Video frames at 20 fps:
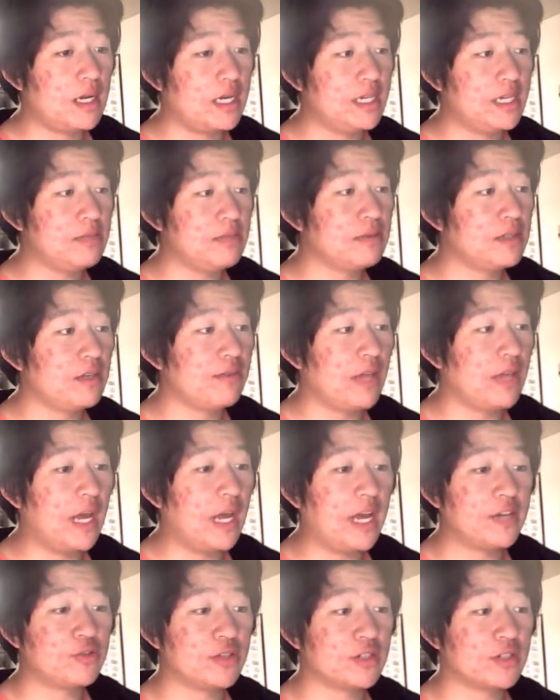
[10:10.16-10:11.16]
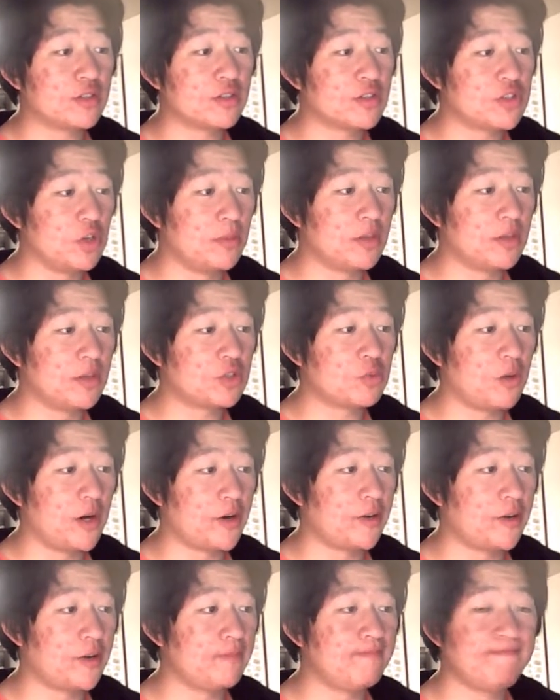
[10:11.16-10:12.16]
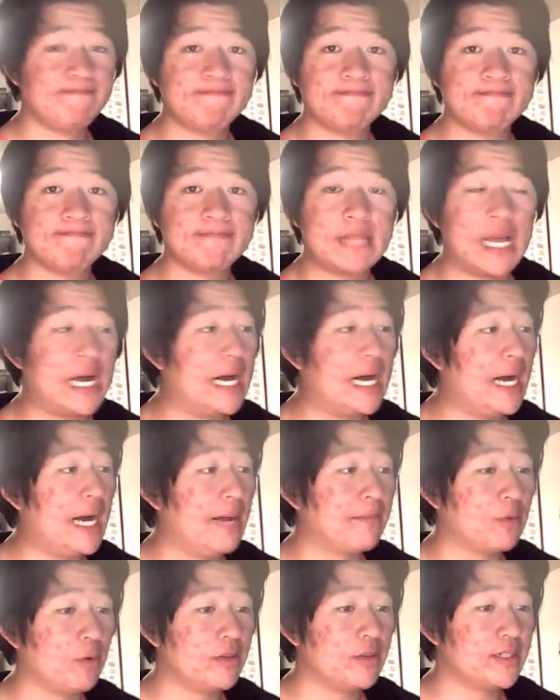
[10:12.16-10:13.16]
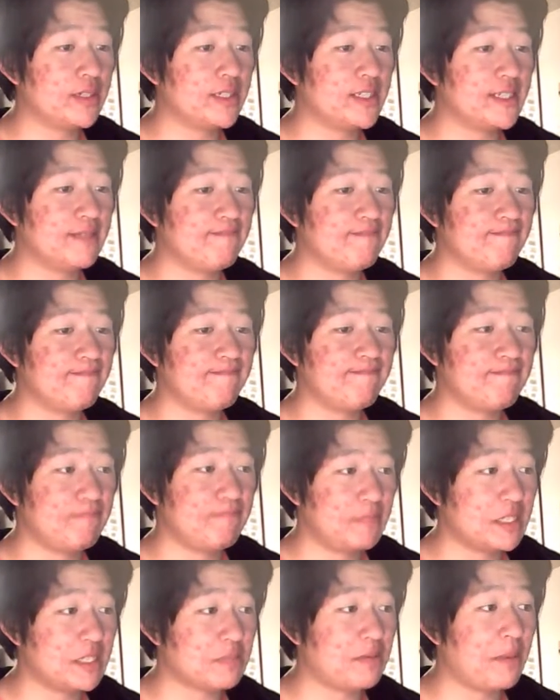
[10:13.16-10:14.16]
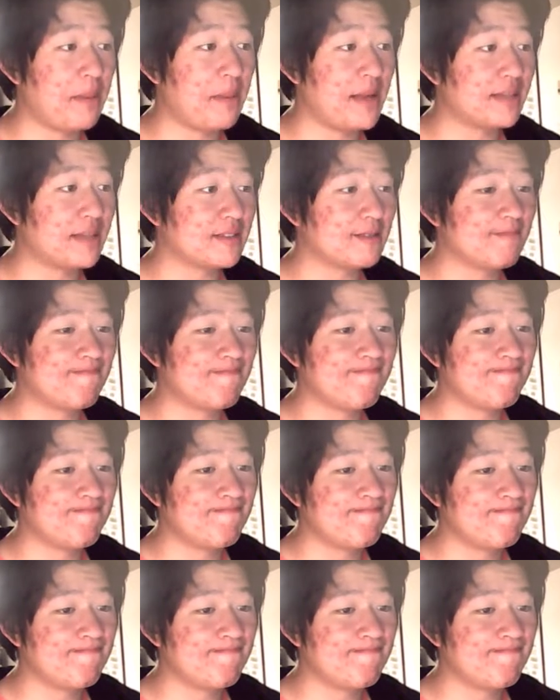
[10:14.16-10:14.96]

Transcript: I believe that I drank so much water, I'm going to piss my pants. Why